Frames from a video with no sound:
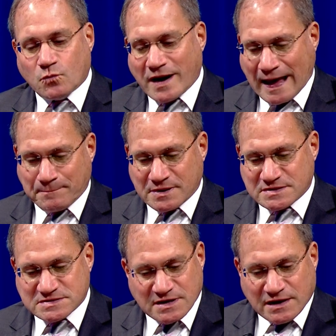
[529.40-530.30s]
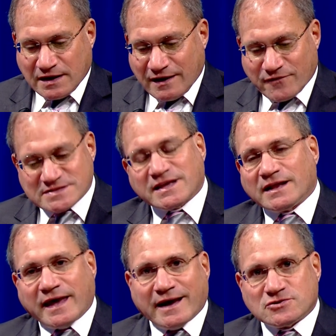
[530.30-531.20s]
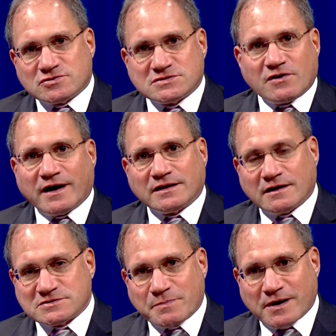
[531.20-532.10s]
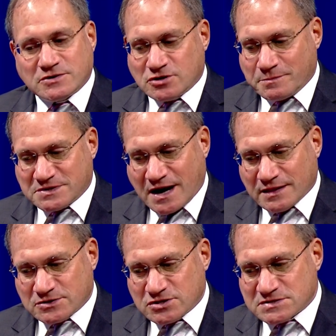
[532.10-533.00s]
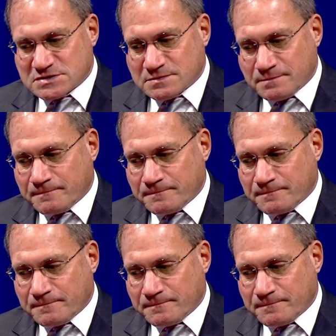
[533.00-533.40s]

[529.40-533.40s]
and what happens if a skin cancer is diagnosed by a dermatologist?